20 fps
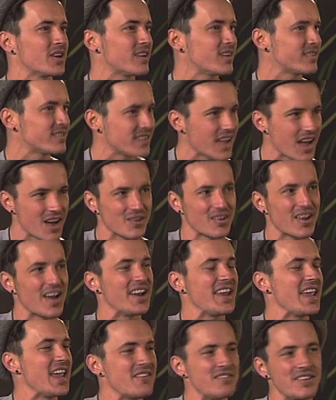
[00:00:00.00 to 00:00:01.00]

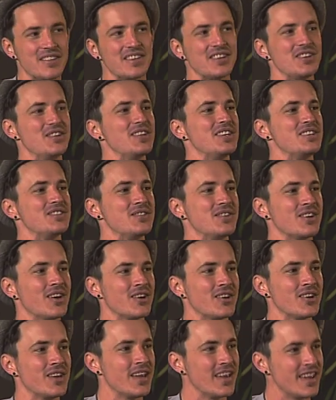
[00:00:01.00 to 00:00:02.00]
SoundCloud, everything you need to
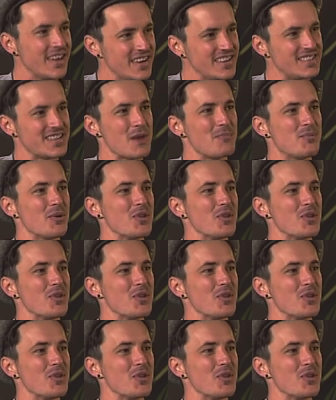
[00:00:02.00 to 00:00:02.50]
know is up